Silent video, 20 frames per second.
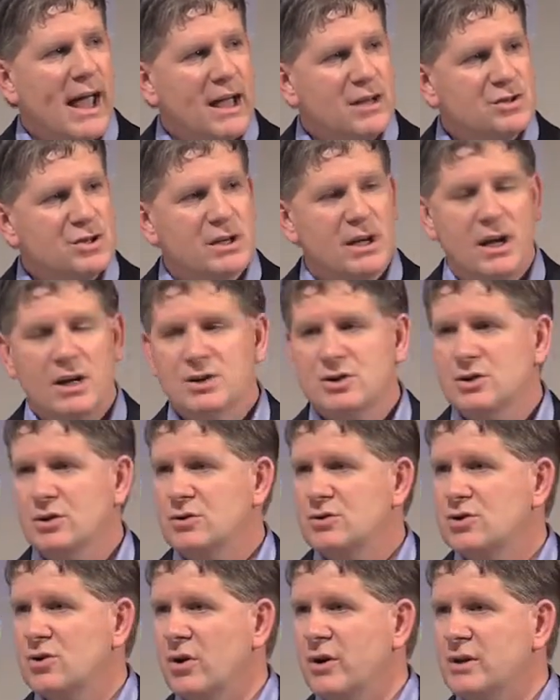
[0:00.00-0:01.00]

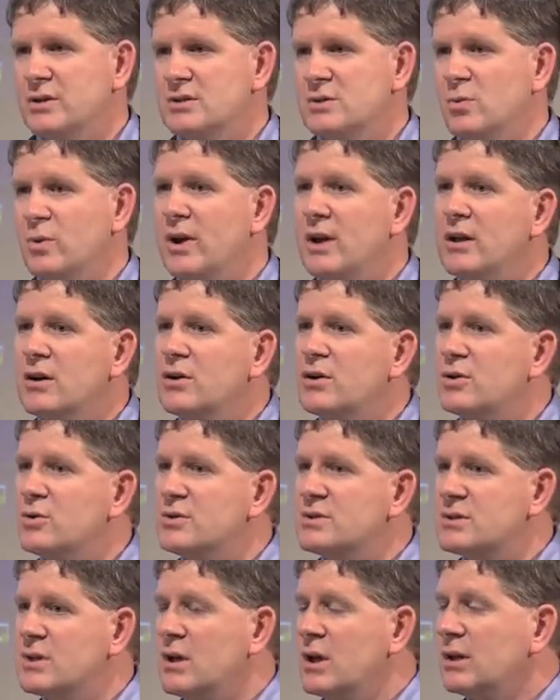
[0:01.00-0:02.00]
educational choice. We
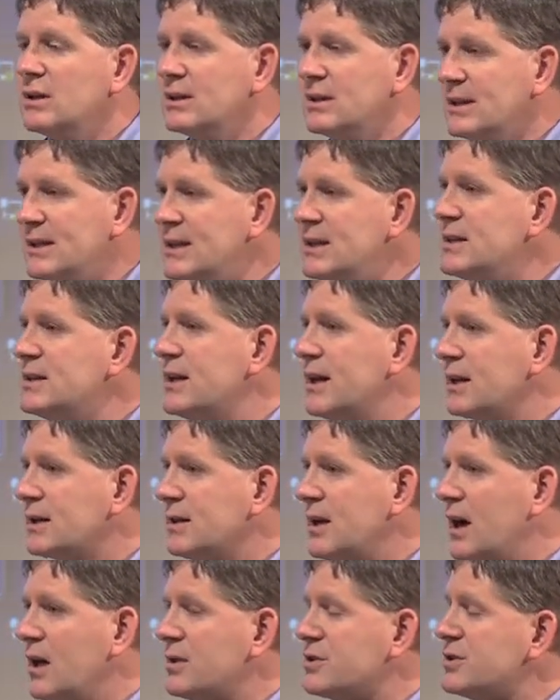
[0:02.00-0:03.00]
introduced lean
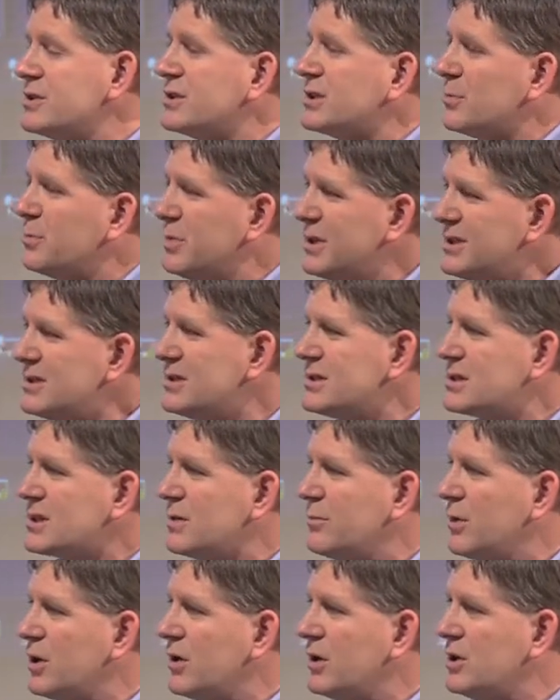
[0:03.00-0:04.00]
technology that the business
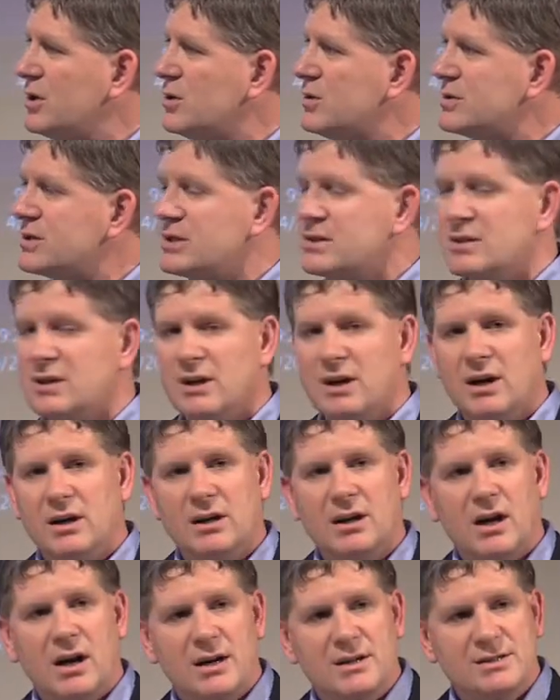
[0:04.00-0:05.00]
community uses to
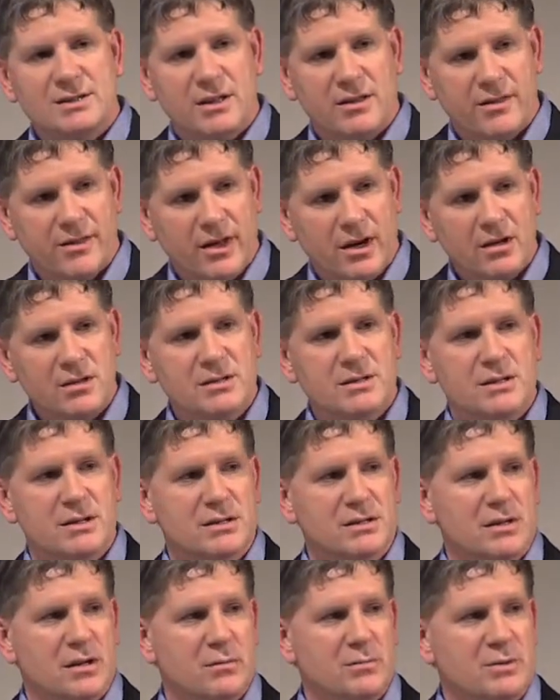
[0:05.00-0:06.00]
cut costs in their
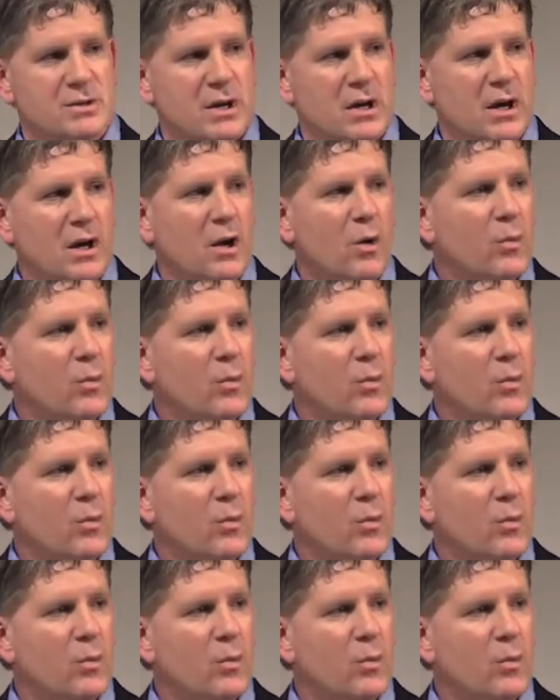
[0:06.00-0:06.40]
systems.